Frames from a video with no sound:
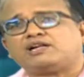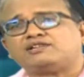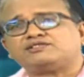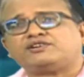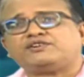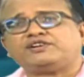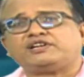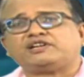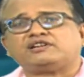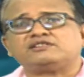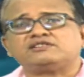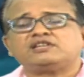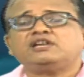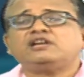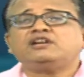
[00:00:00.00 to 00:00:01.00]

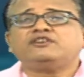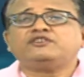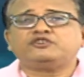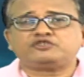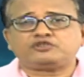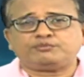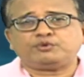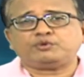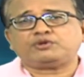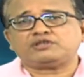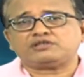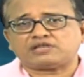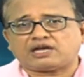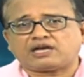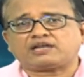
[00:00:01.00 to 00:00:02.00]
distributors are connected to
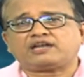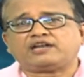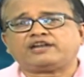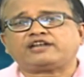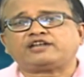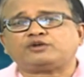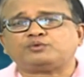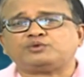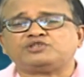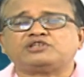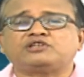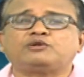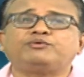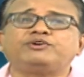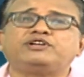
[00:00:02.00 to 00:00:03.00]
each other. We discussed the
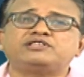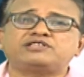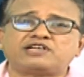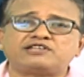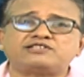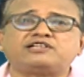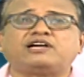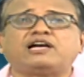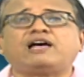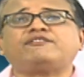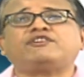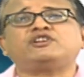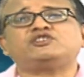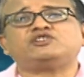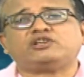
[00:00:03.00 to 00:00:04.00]
average inventory
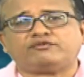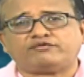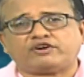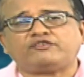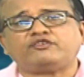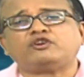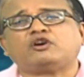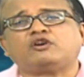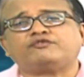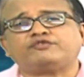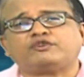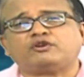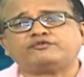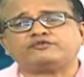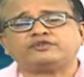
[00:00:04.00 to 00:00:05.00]
of how the
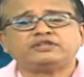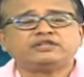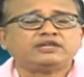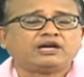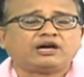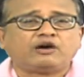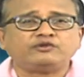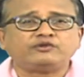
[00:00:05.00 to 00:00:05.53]
companies